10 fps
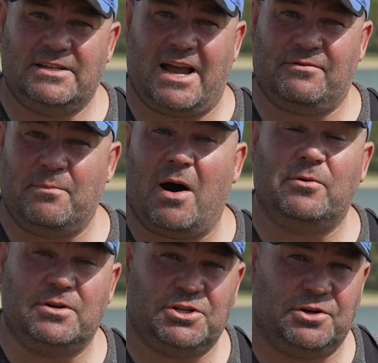to have a
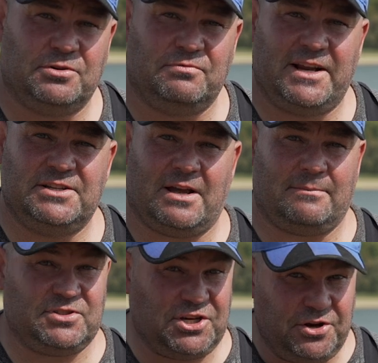multitude of rigs
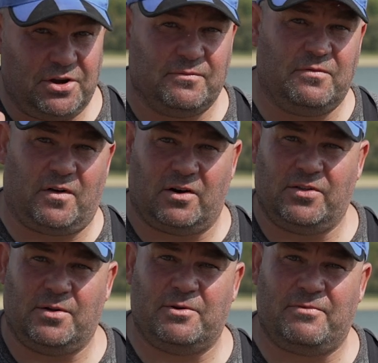up so you can follow
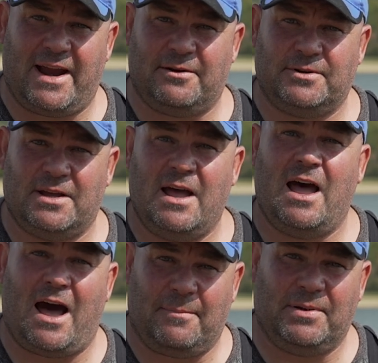them around
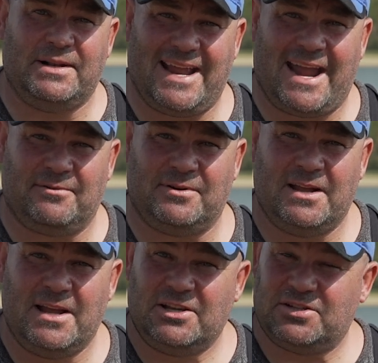up and down.
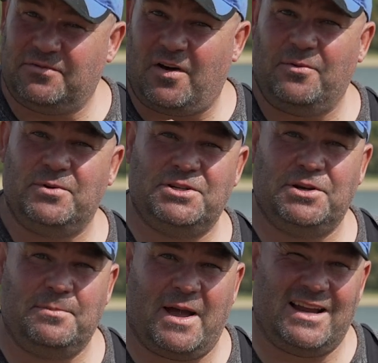So if I was
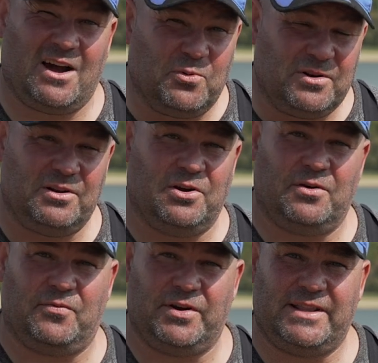you, mate, I wouldn't
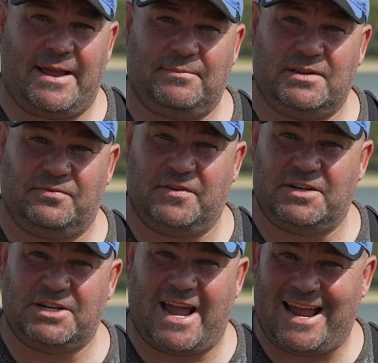look for a depth to
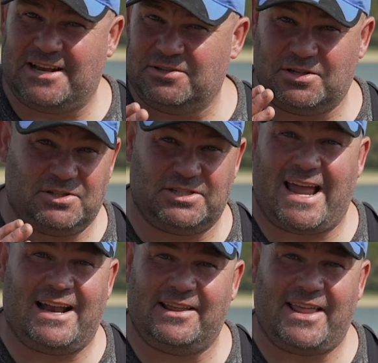fish at and just
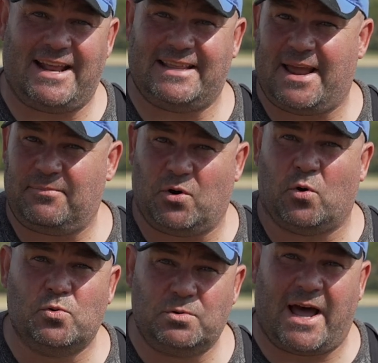settle at that depth
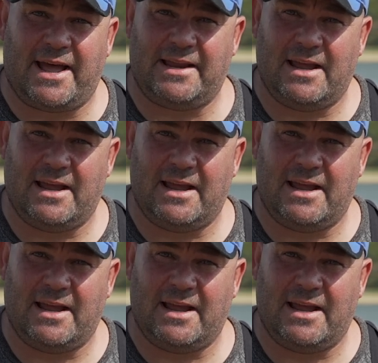all day.